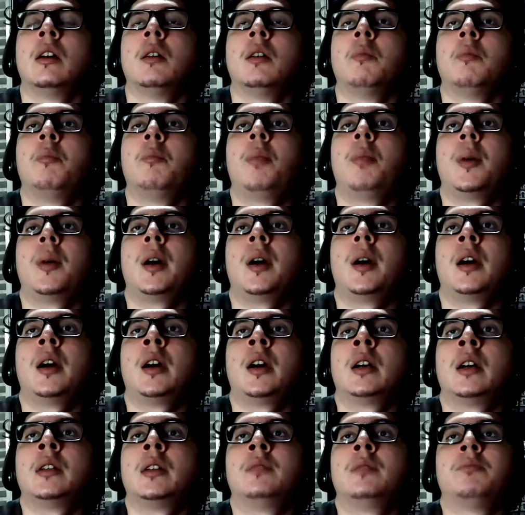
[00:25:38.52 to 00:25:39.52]

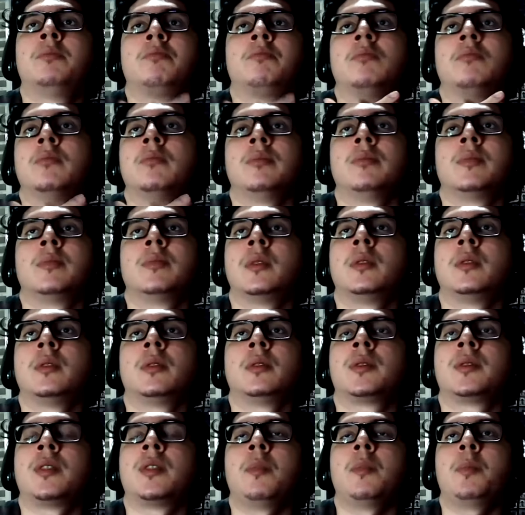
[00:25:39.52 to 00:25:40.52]
But
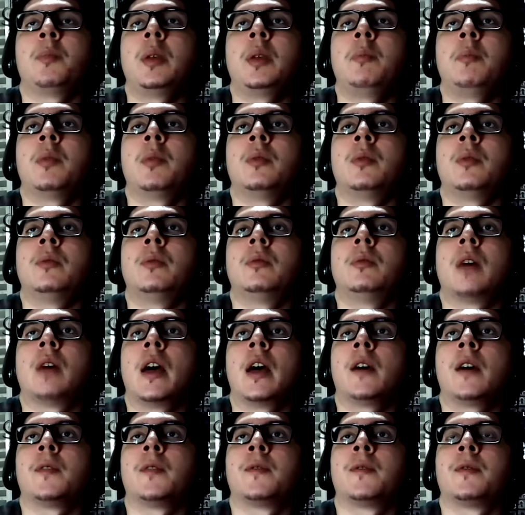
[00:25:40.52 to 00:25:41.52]
some people
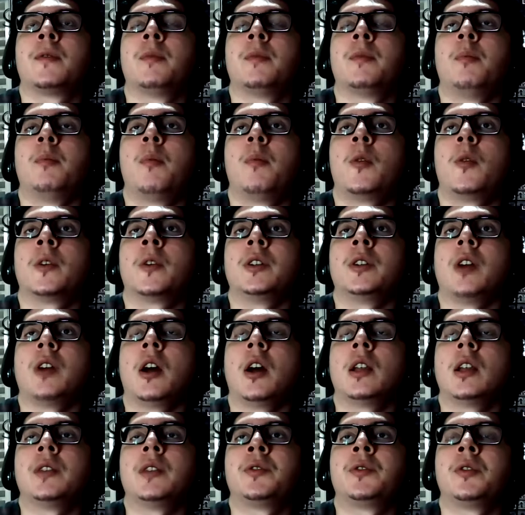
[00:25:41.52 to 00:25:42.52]
have more
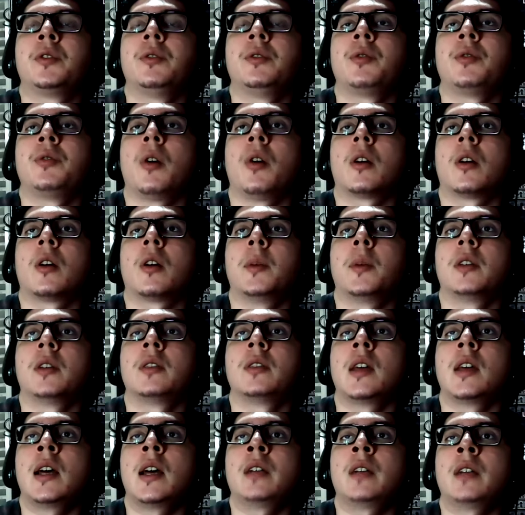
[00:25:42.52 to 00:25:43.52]
knowledge to talk about
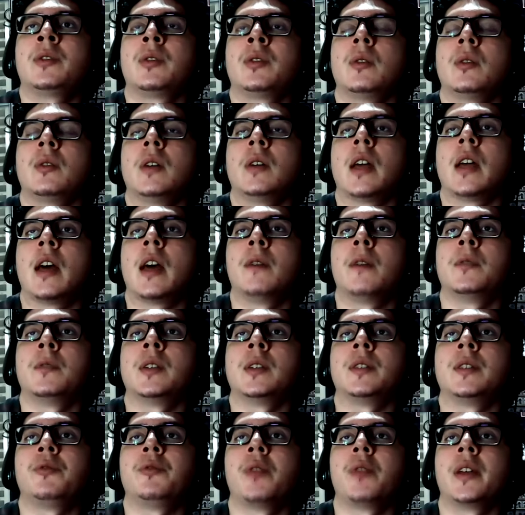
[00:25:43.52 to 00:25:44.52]
that, so I haven't
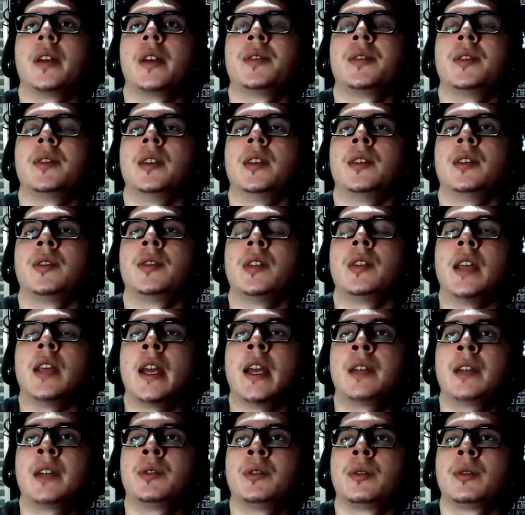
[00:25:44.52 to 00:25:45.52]
addressed this
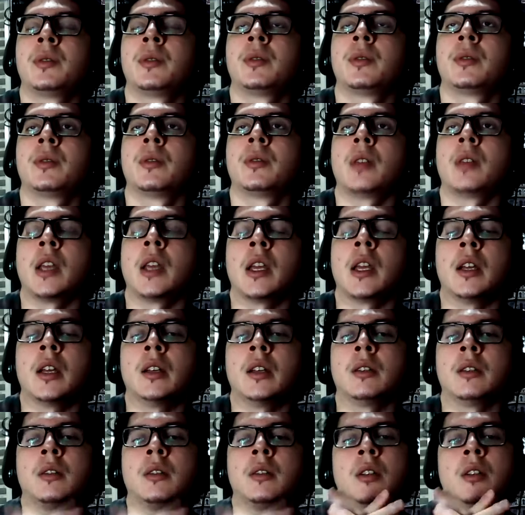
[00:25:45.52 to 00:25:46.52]
yet.
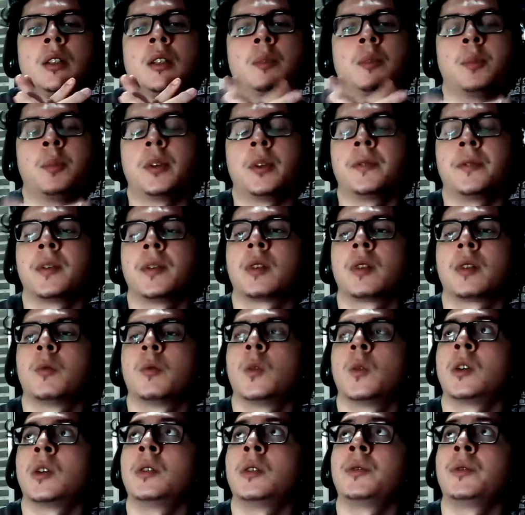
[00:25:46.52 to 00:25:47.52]
And in a perfect
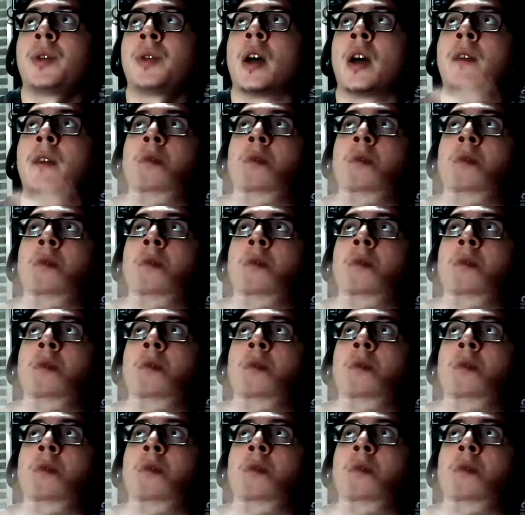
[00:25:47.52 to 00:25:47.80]
world, I have